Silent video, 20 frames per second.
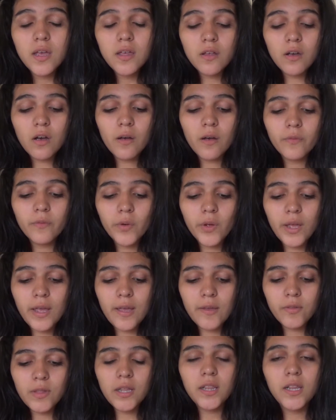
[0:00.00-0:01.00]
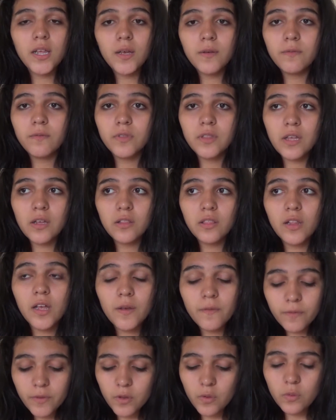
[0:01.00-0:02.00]
If they
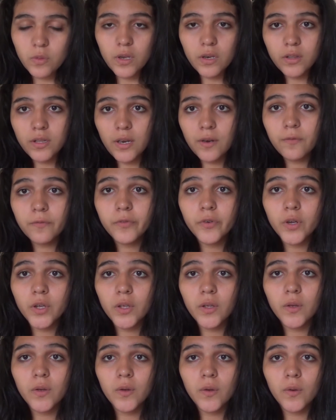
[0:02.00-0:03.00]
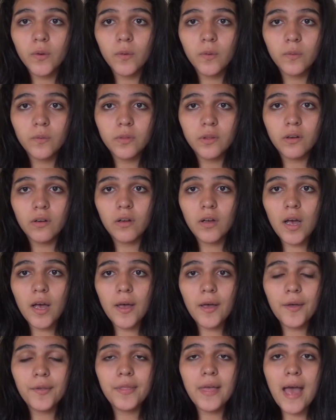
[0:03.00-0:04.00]
love you, they're there for you, they
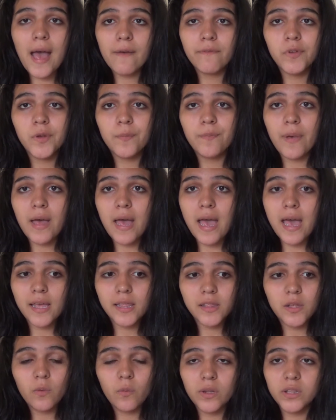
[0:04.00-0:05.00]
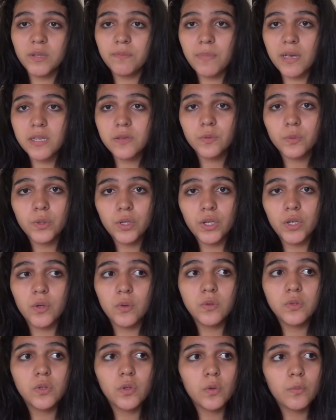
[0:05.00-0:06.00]
have you back, they want the best for
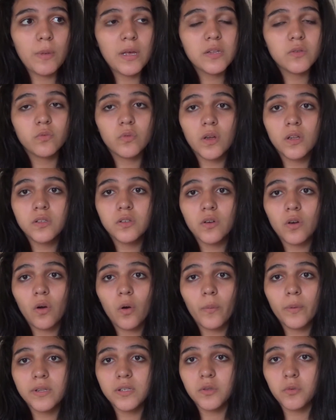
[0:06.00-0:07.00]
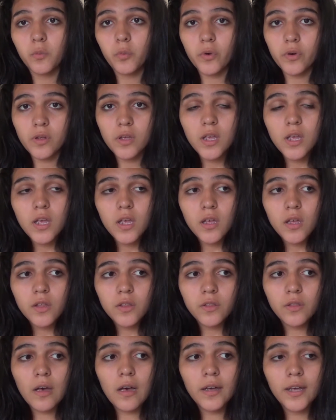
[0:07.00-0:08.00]
you. So best friends are always worth
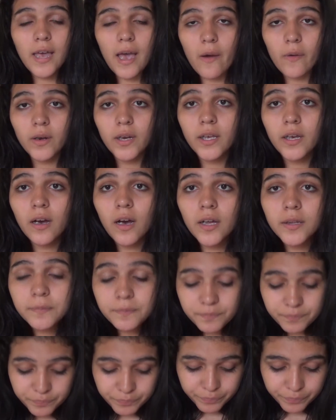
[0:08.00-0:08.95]
counting on.